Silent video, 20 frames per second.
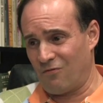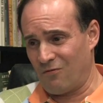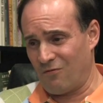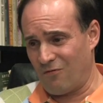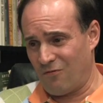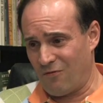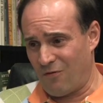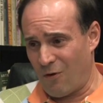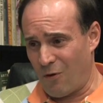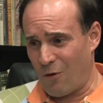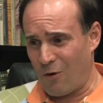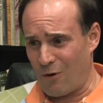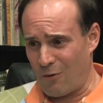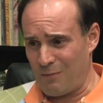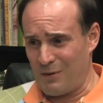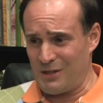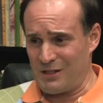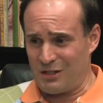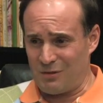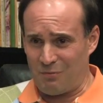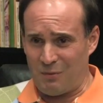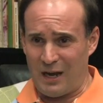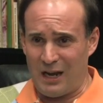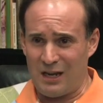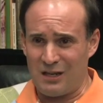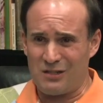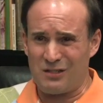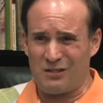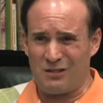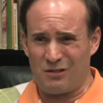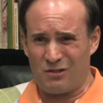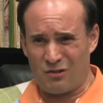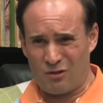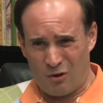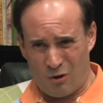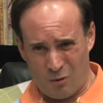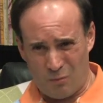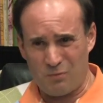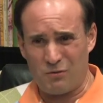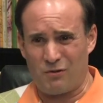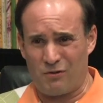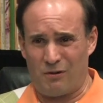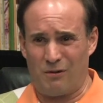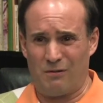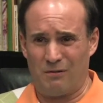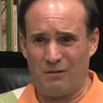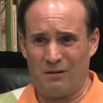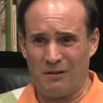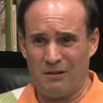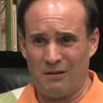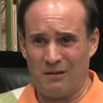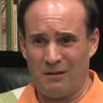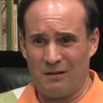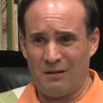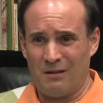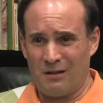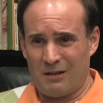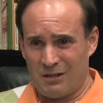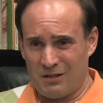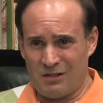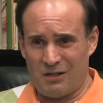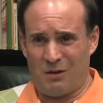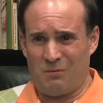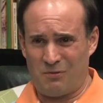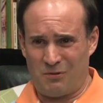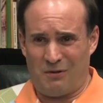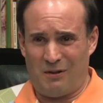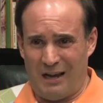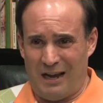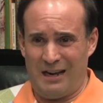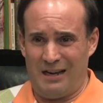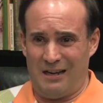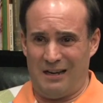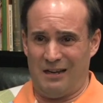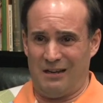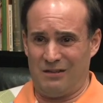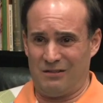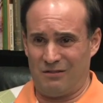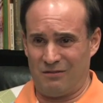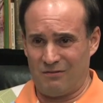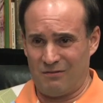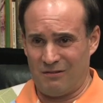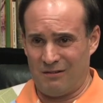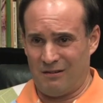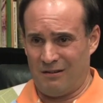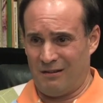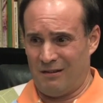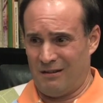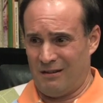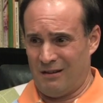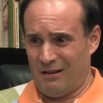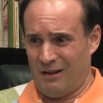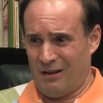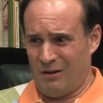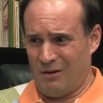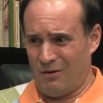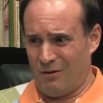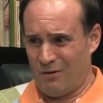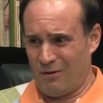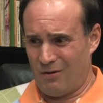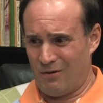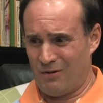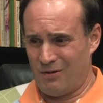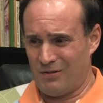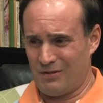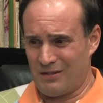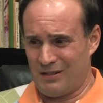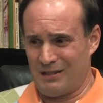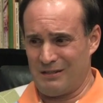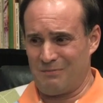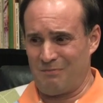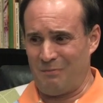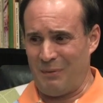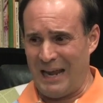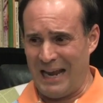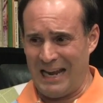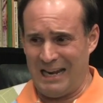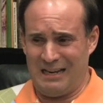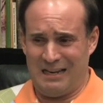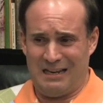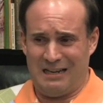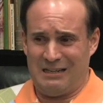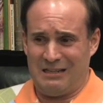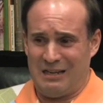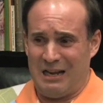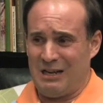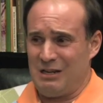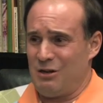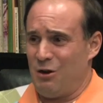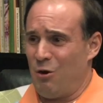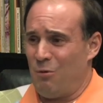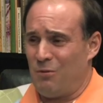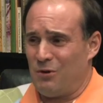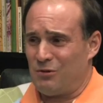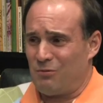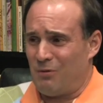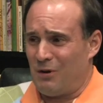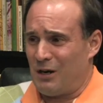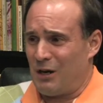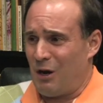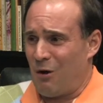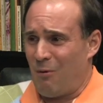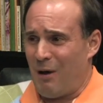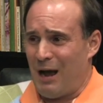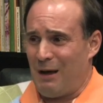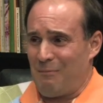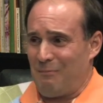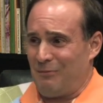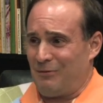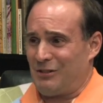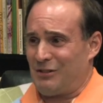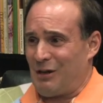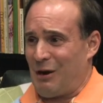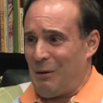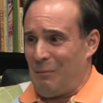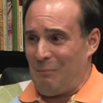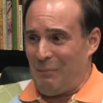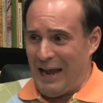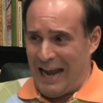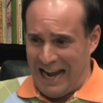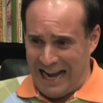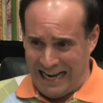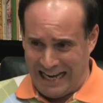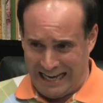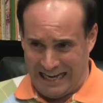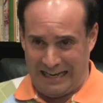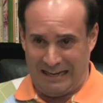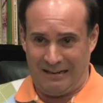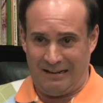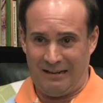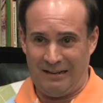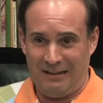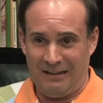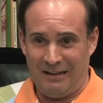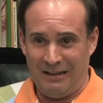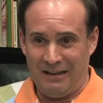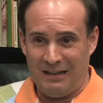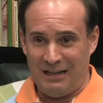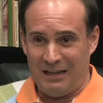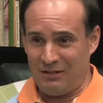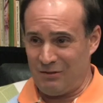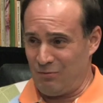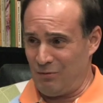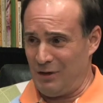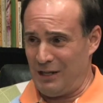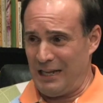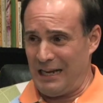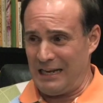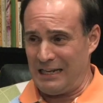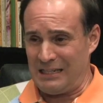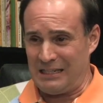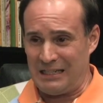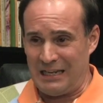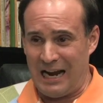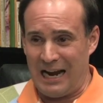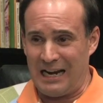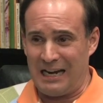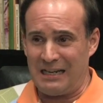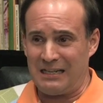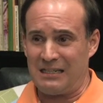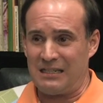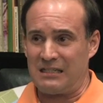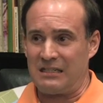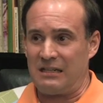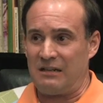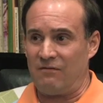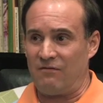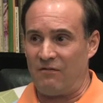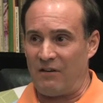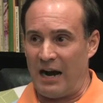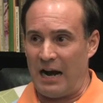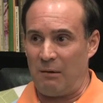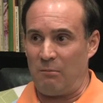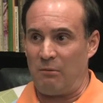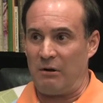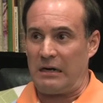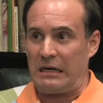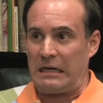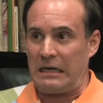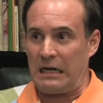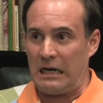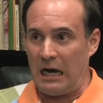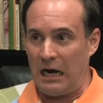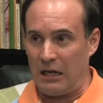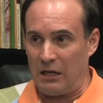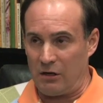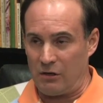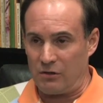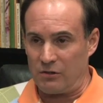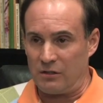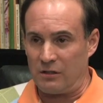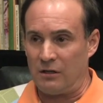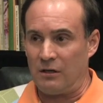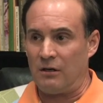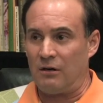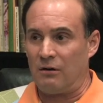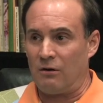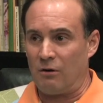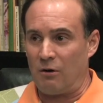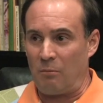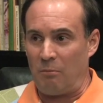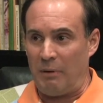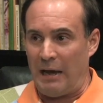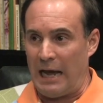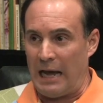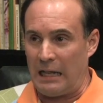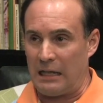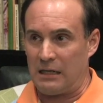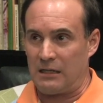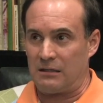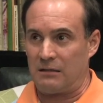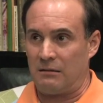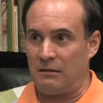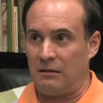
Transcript: form and space and sculptural, conceptual ideas. And hers is paint, and you almost want to go out and start painting. It's really exciting to see vibrant colors. Her palette